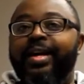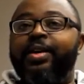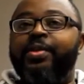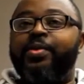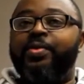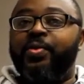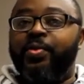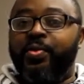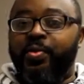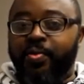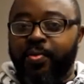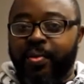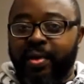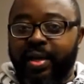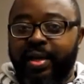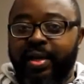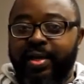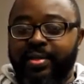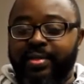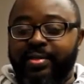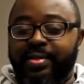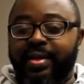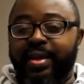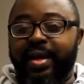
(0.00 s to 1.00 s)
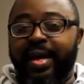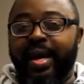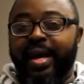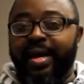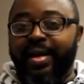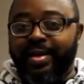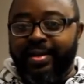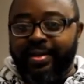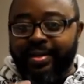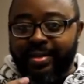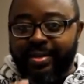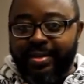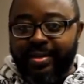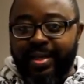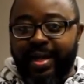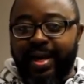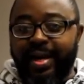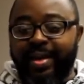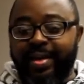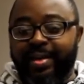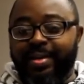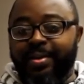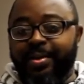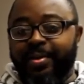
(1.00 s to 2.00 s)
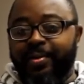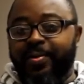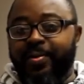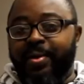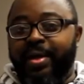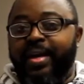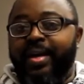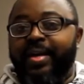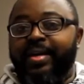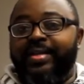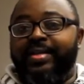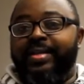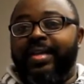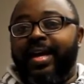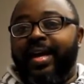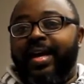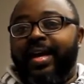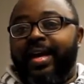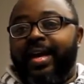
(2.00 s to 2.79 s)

to greetings, understanding the greetings,